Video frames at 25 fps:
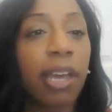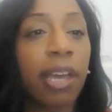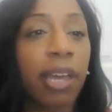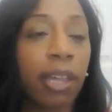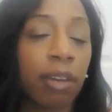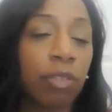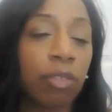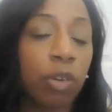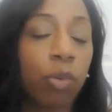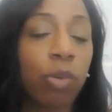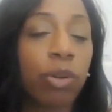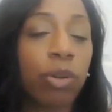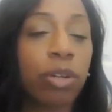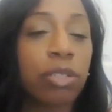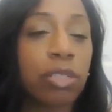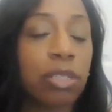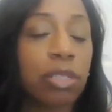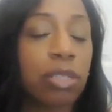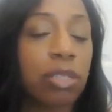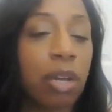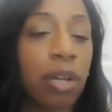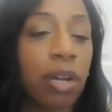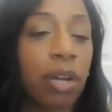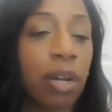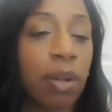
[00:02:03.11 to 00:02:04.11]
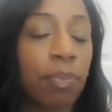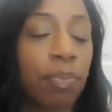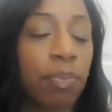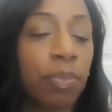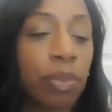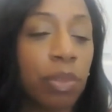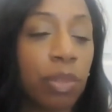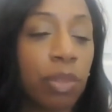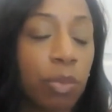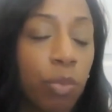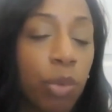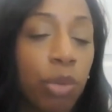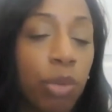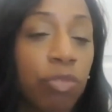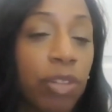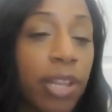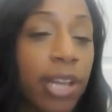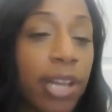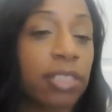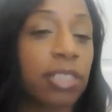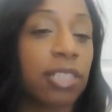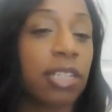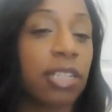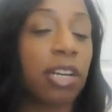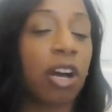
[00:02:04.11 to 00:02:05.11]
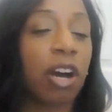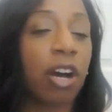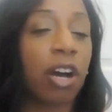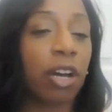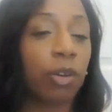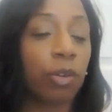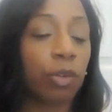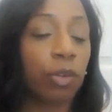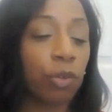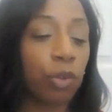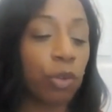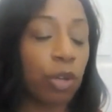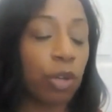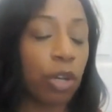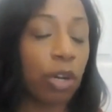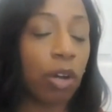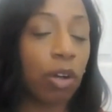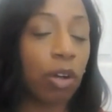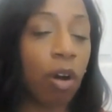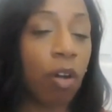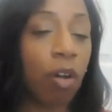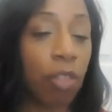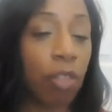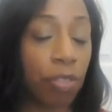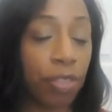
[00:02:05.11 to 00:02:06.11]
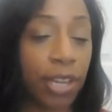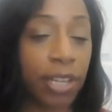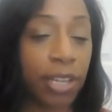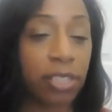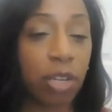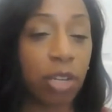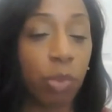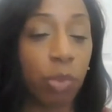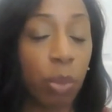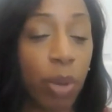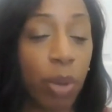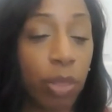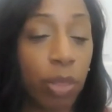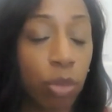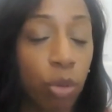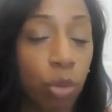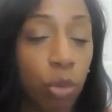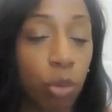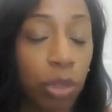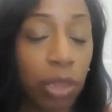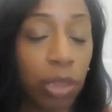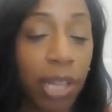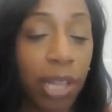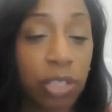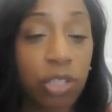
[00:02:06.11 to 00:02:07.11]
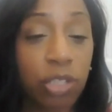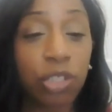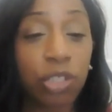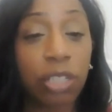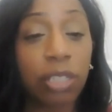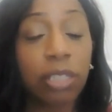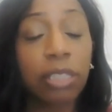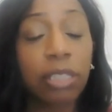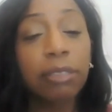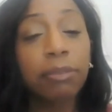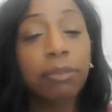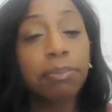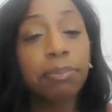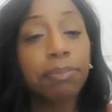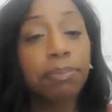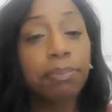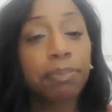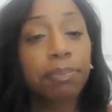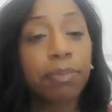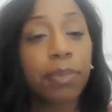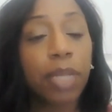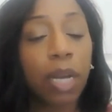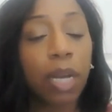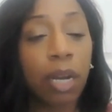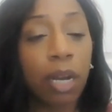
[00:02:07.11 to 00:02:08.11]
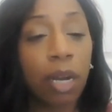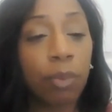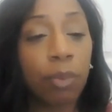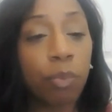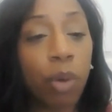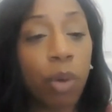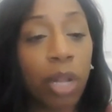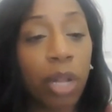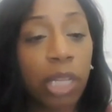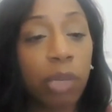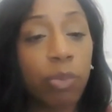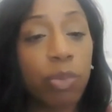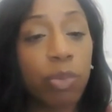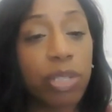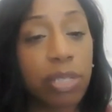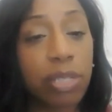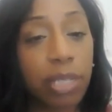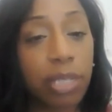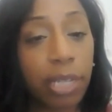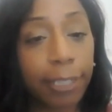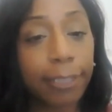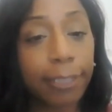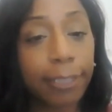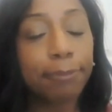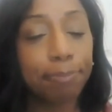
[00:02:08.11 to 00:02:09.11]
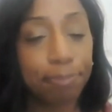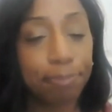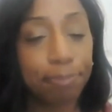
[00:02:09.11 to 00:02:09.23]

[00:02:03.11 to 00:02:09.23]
And of course, reflecting on all the things that we went through with Lester while he was sick.